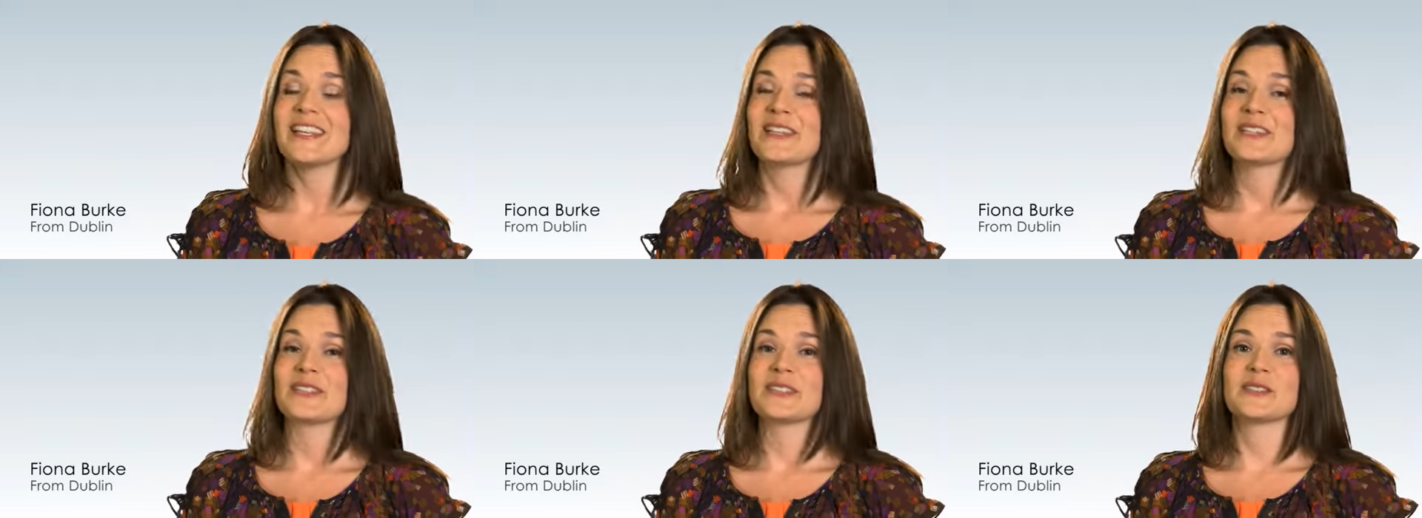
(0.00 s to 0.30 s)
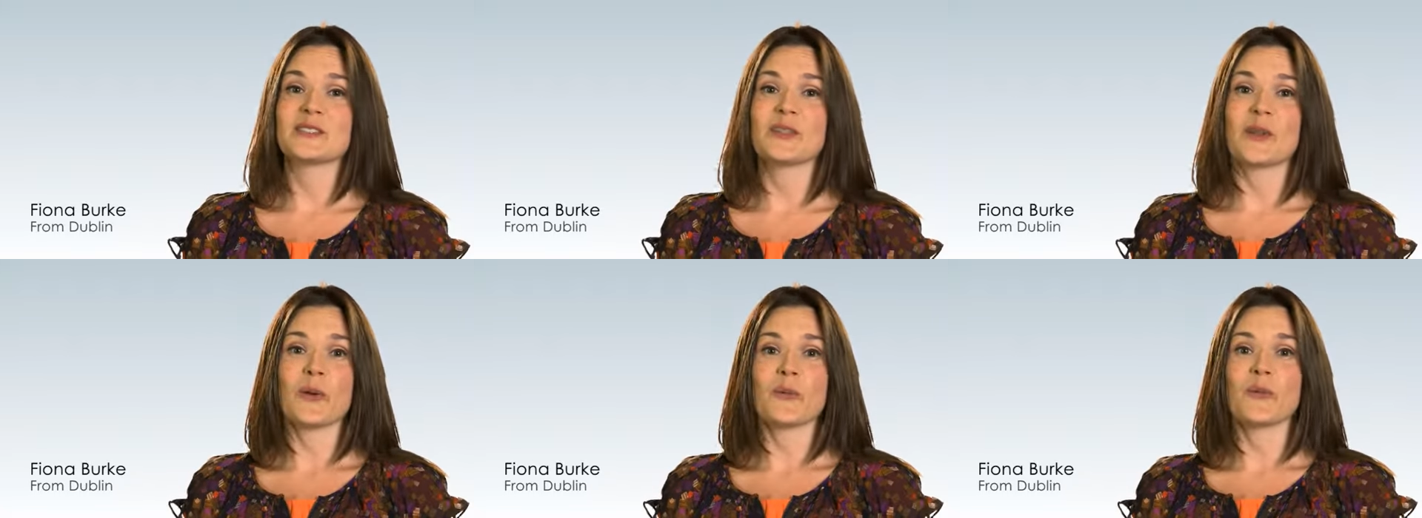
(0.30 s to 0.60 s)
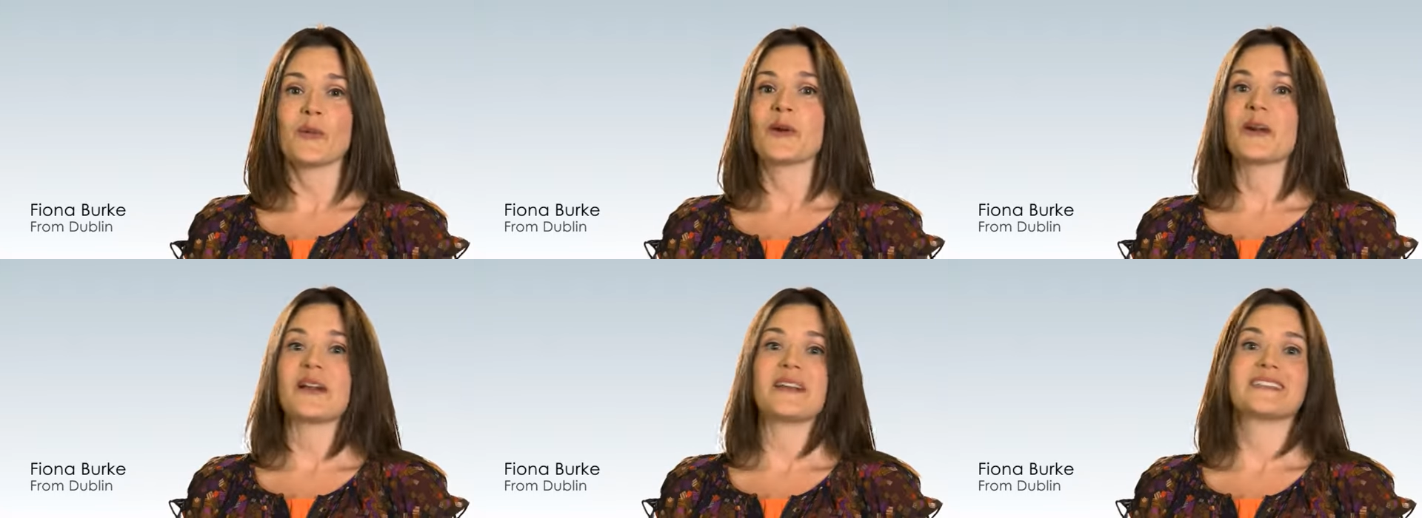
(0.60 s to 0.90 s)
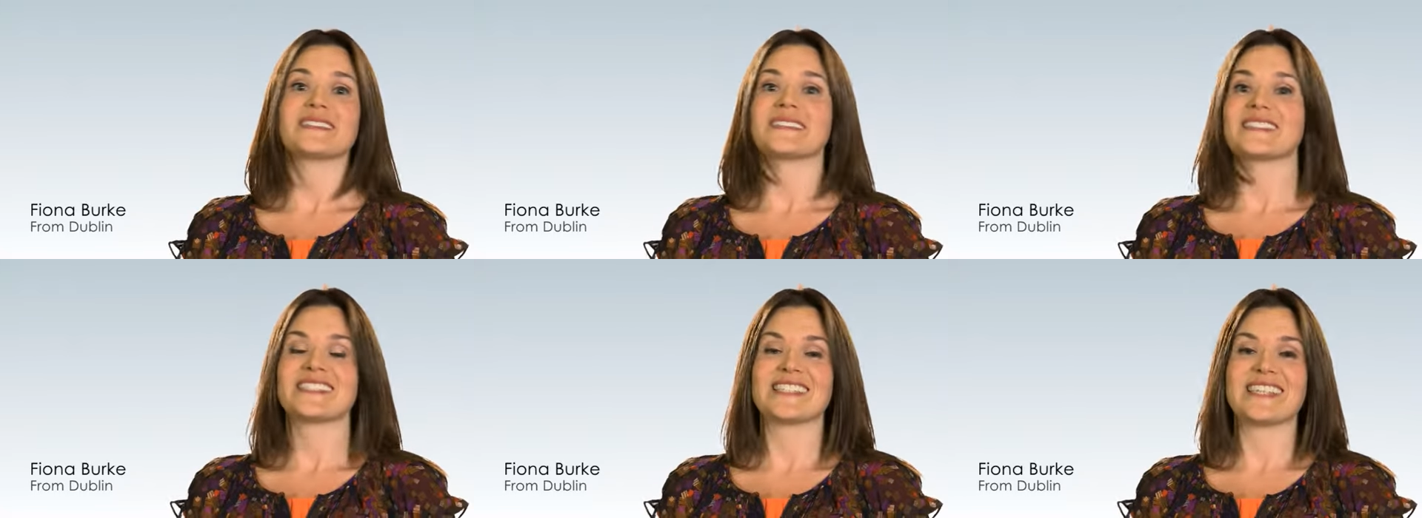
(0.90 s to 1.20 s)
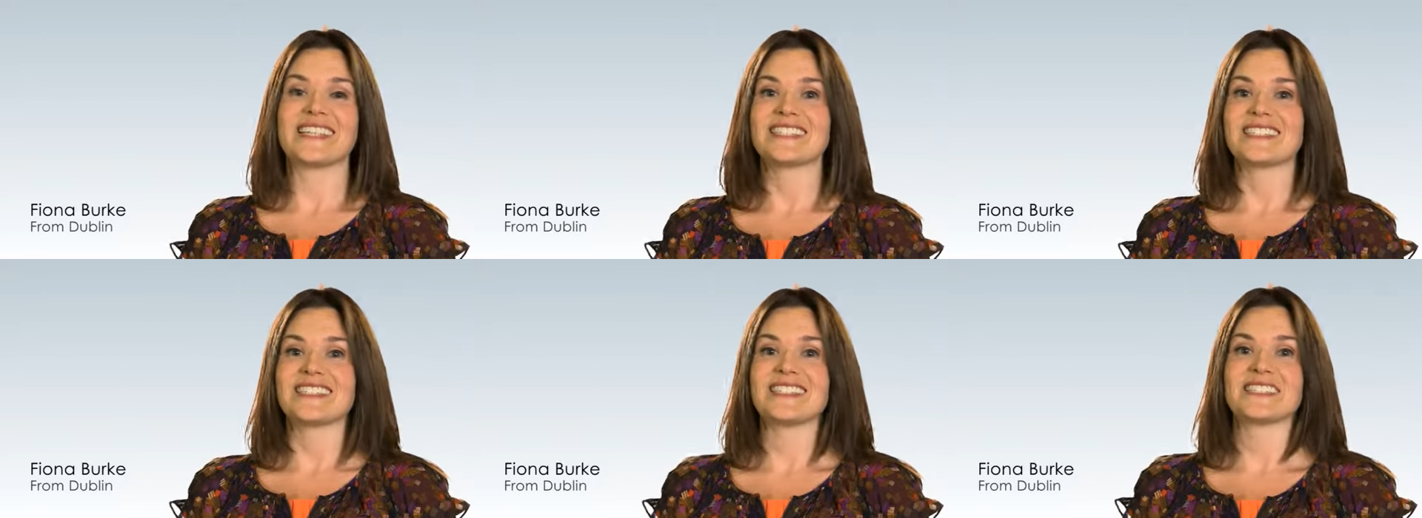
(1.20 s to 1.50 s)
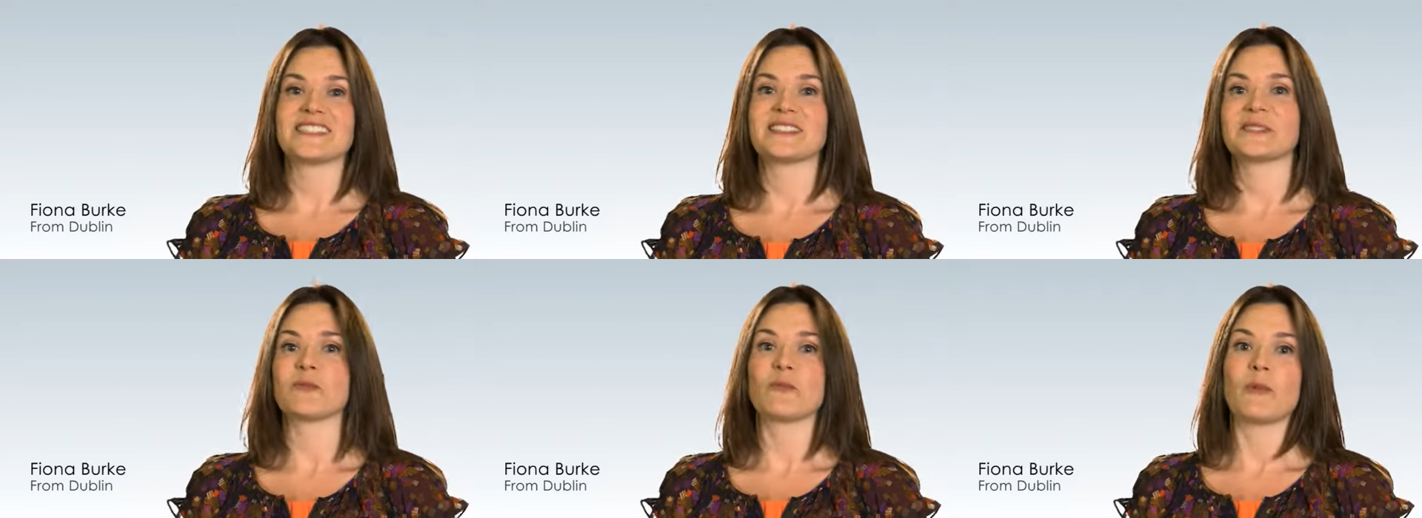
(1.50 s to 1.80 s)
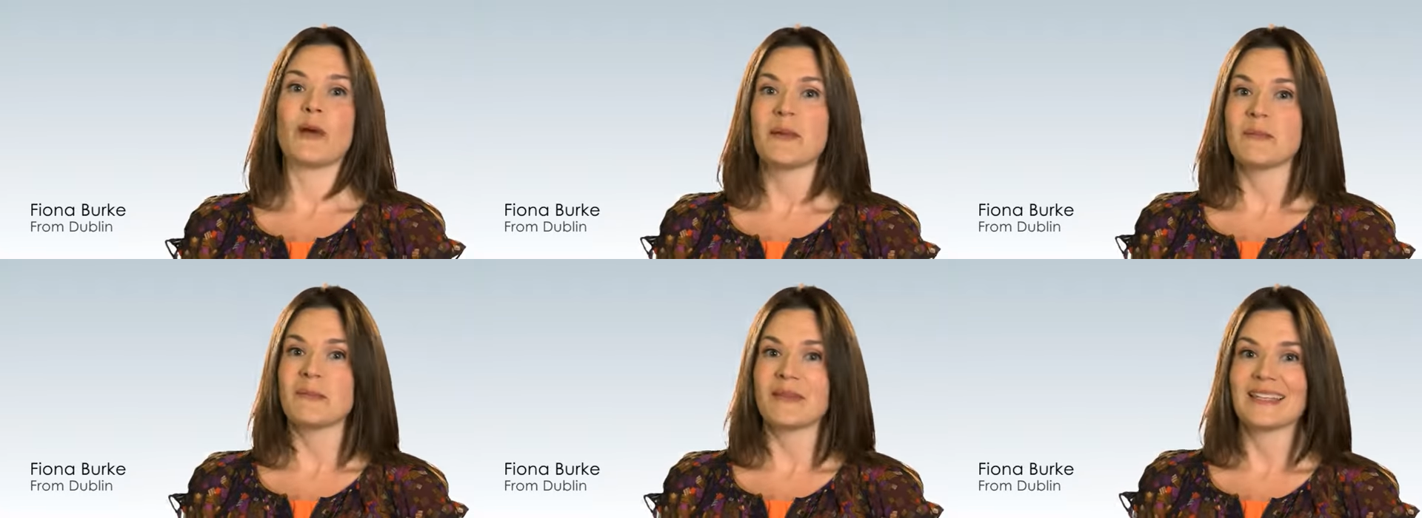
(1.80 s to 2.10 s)
There's no more tedious
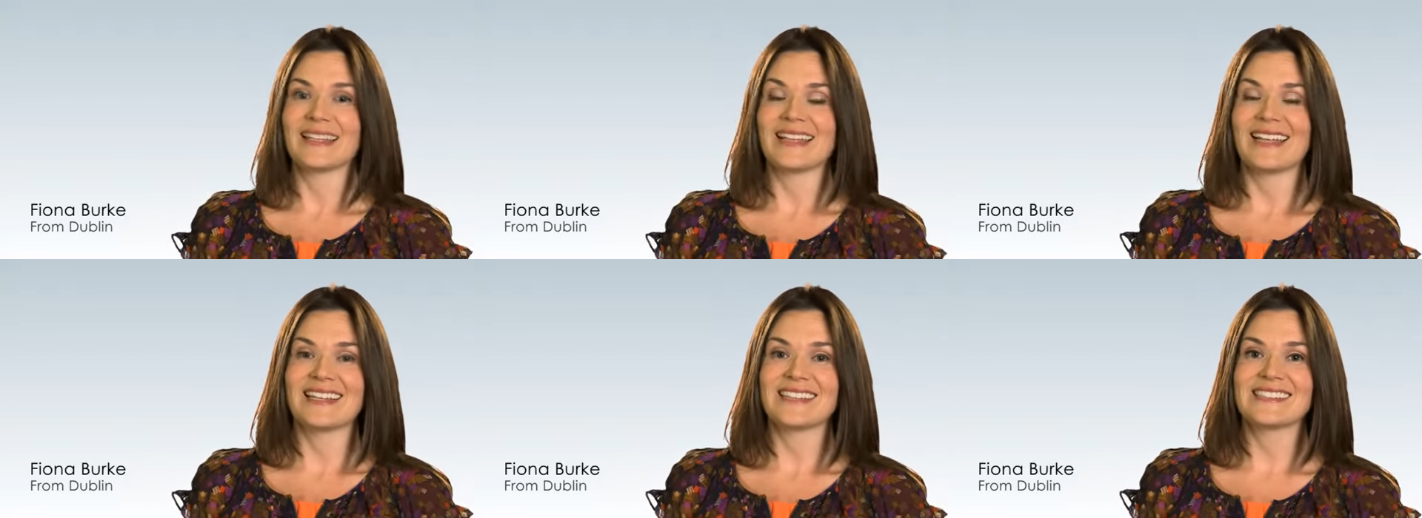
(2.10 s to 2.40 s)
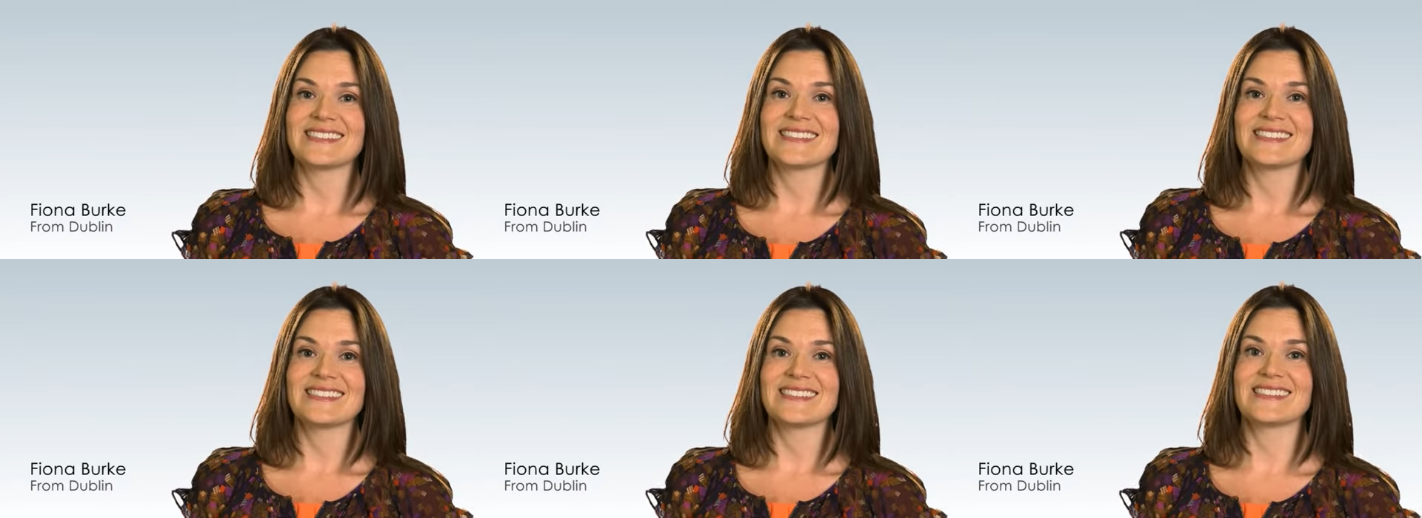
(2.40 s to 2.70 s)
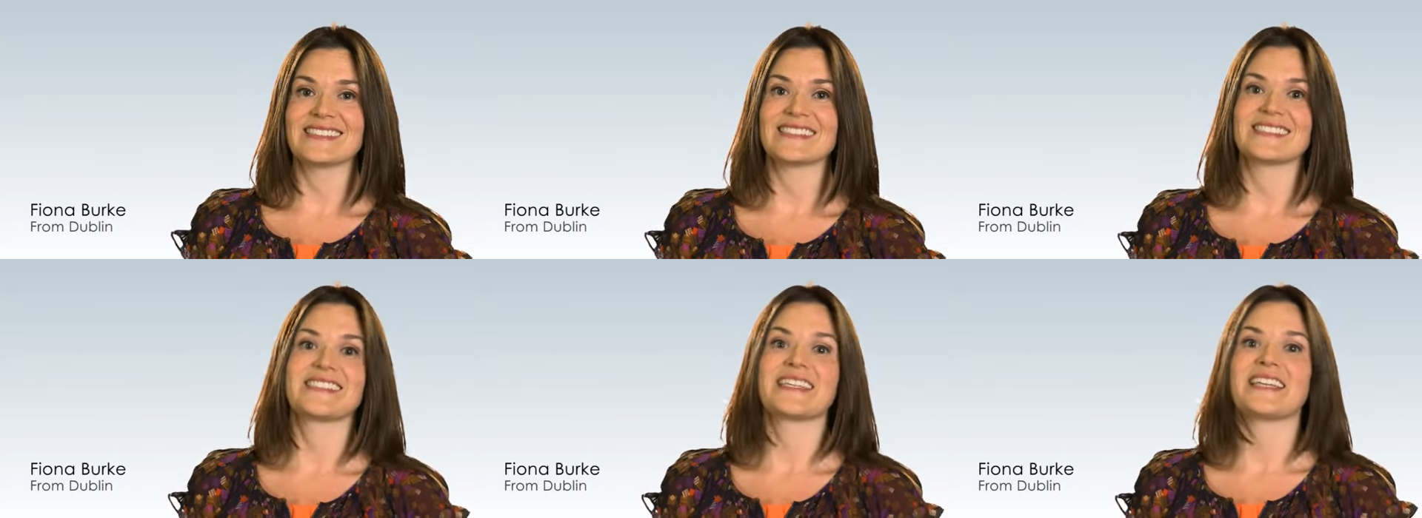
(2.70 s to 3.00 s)
wiping glasses.